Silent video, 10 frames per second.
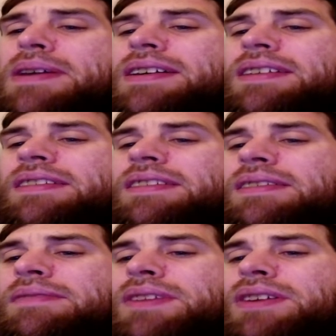but
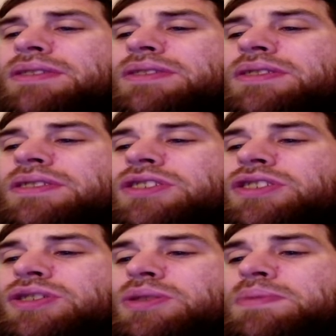I'm not
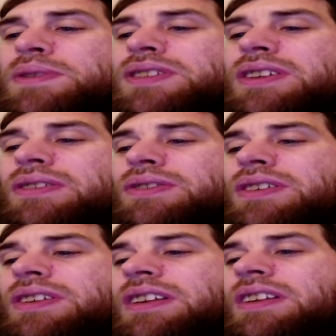super sold
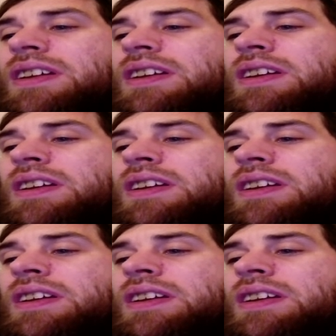on it.